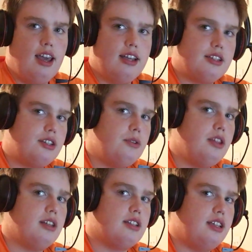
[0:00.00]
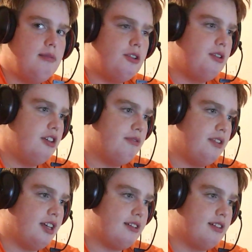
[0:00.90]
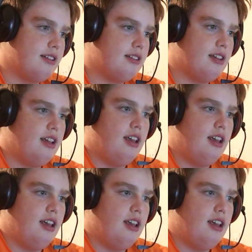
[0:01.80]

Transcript: as two of the Team O'Neill Fiestas,